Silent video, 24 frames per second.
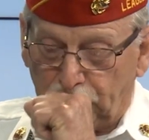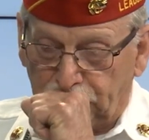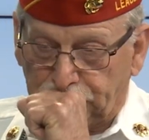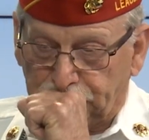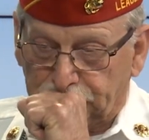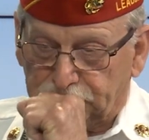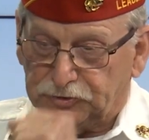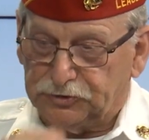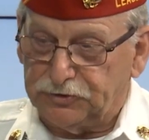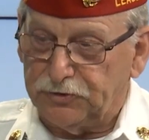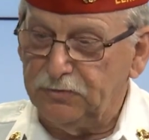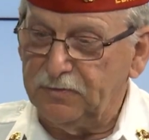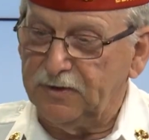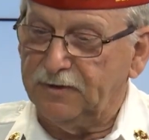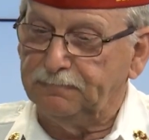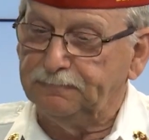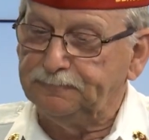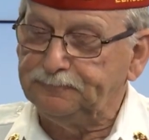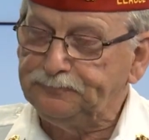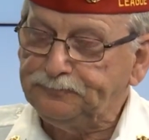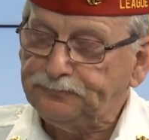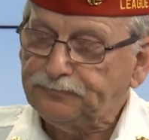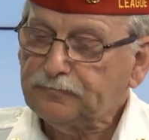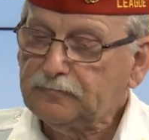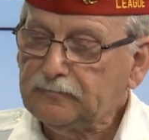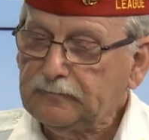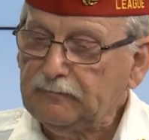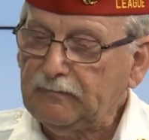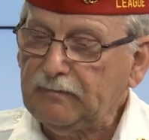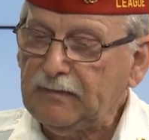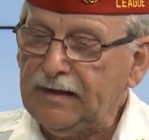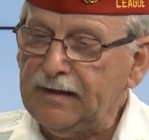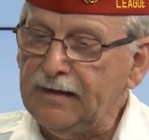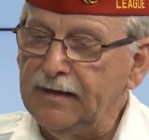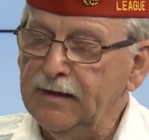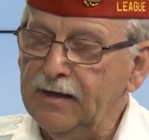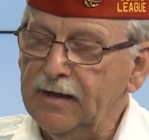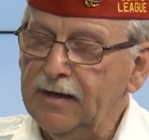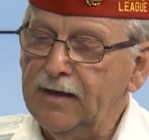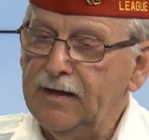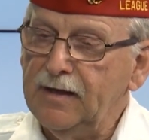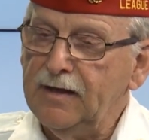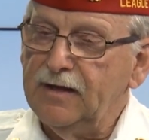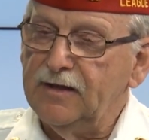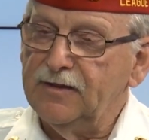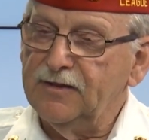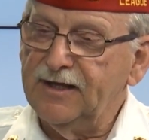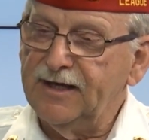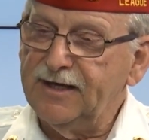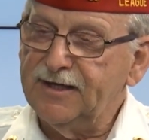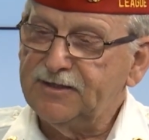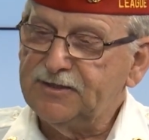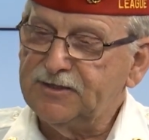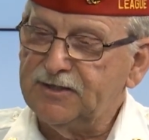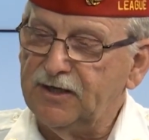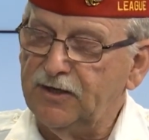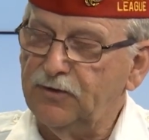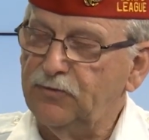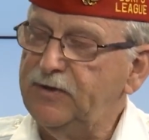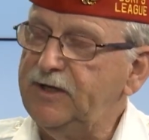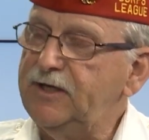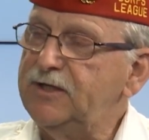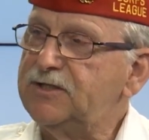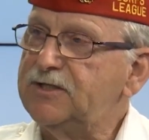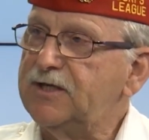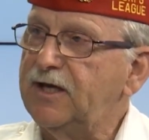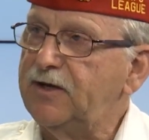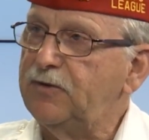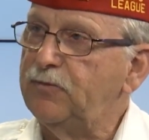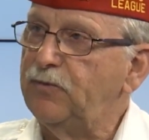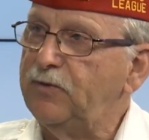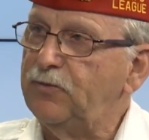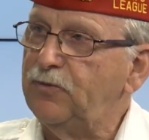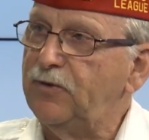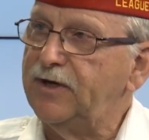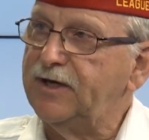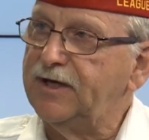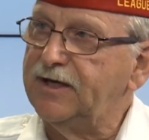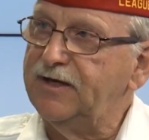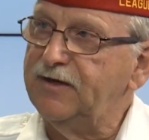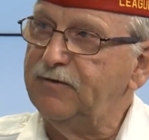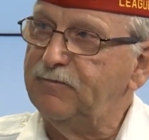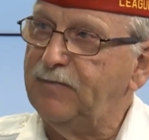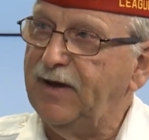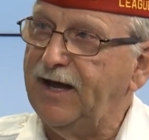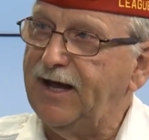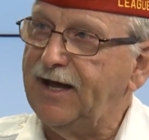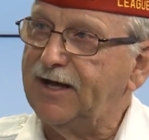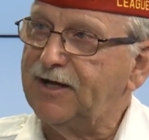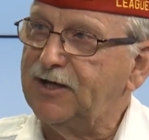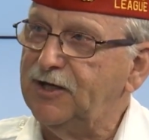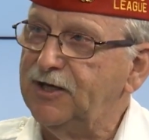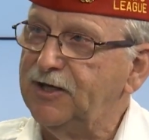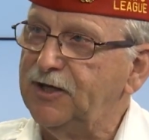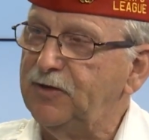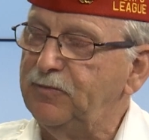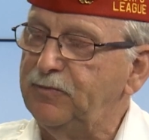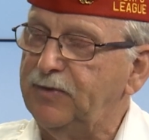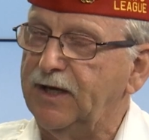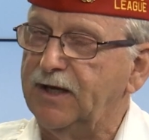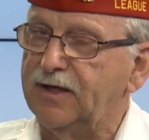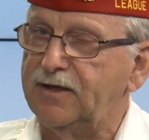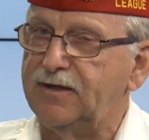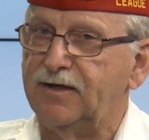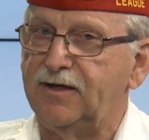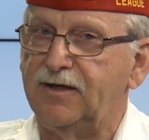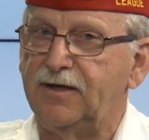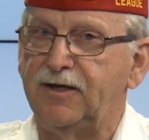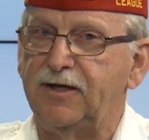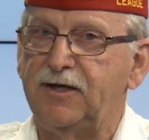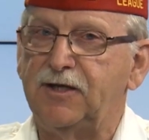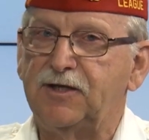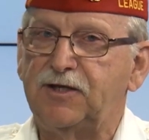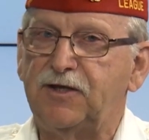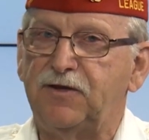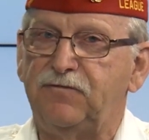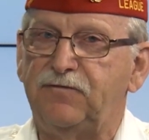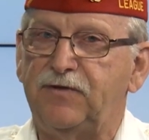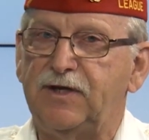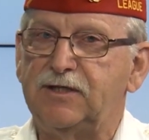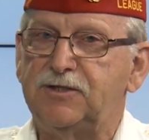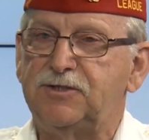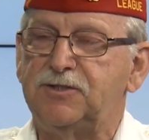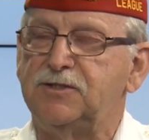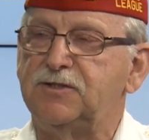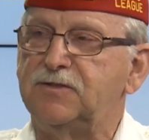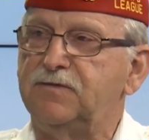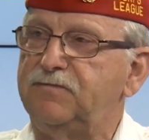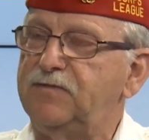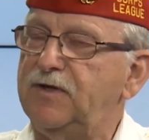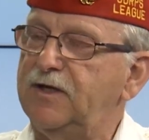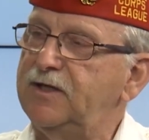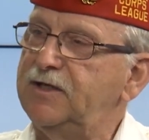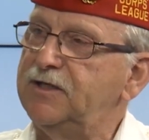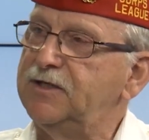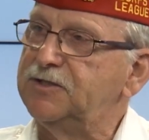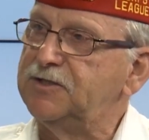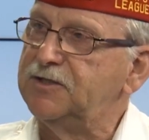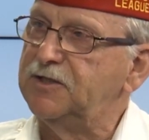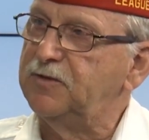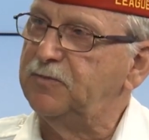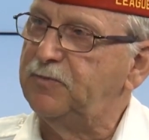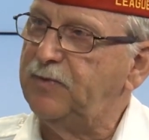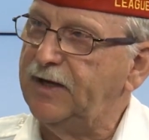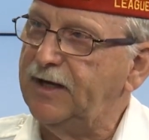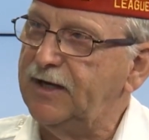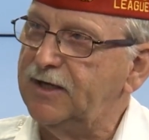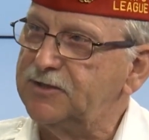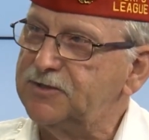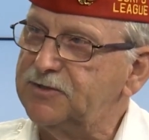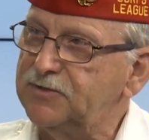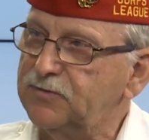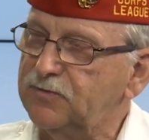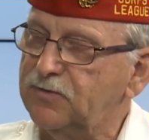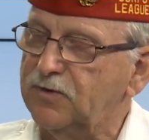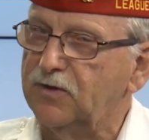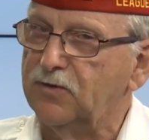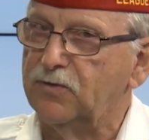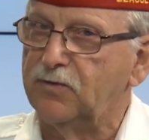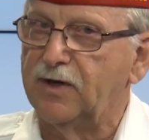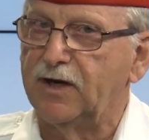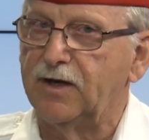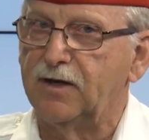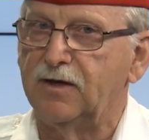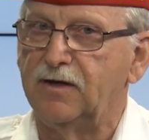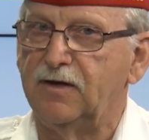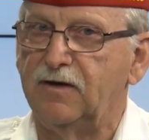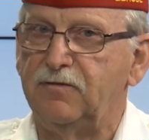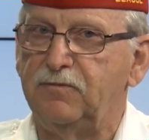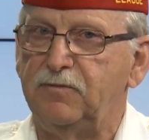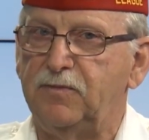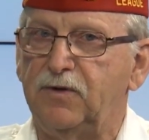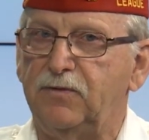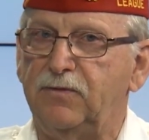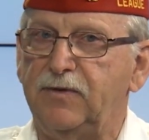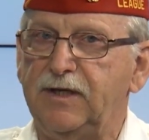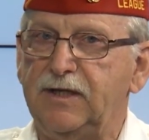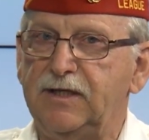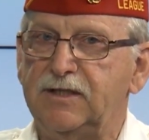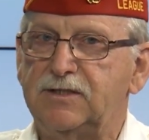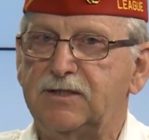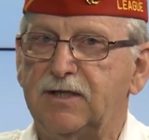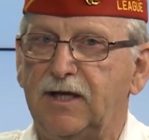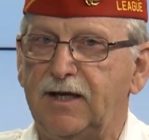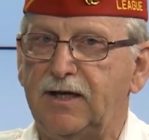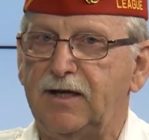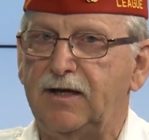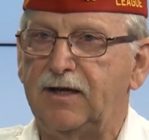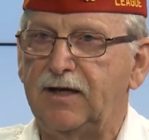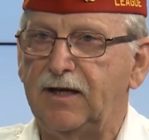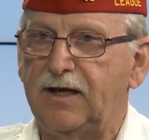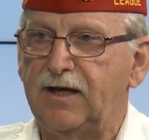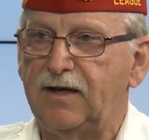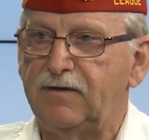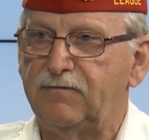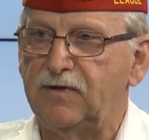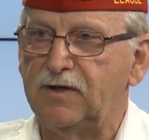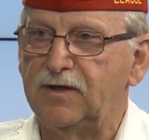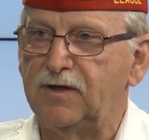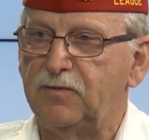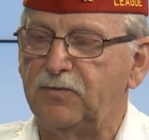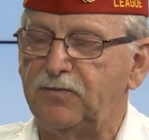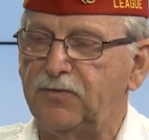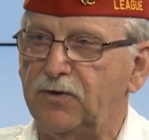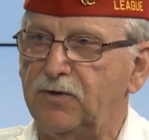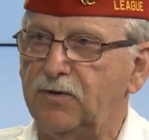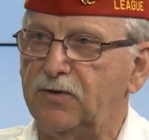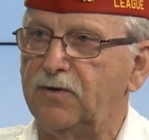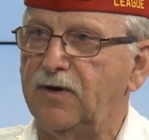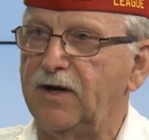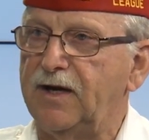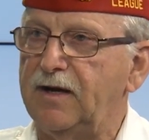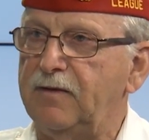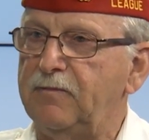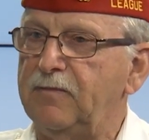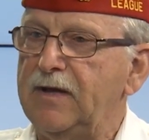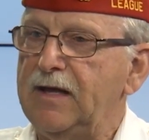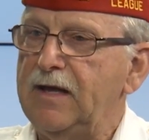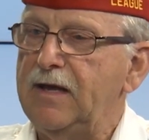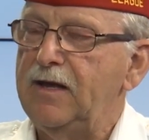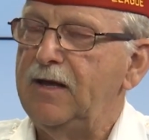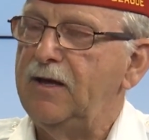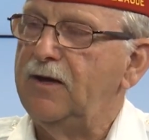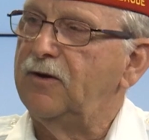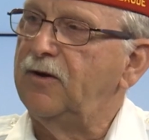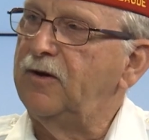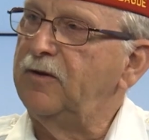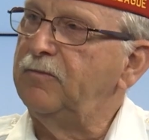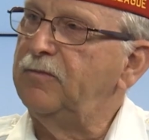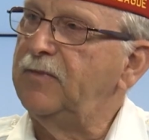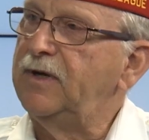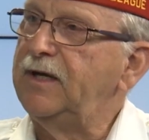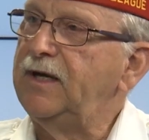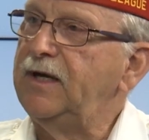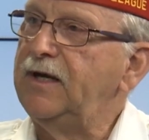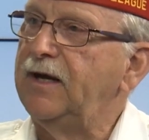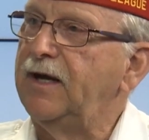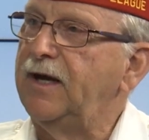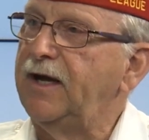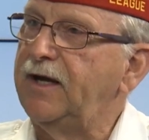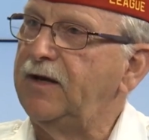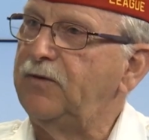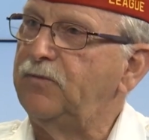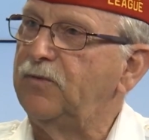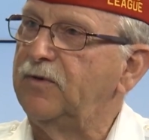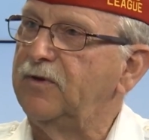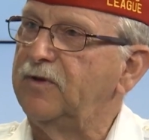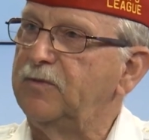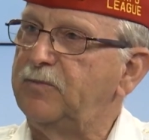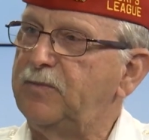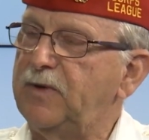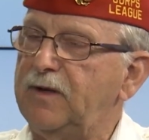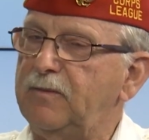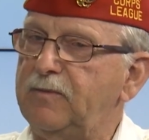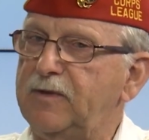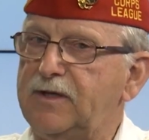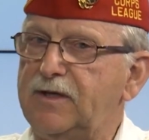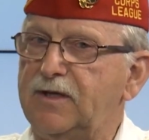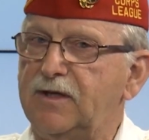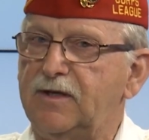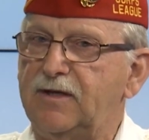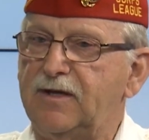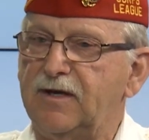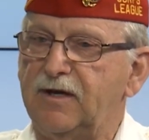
excuse me that uh, we decided we wanted to give back a little bit. And none of the conventions have done this in the past that we're aware of, but we decided to have a little program on Monday night where the public could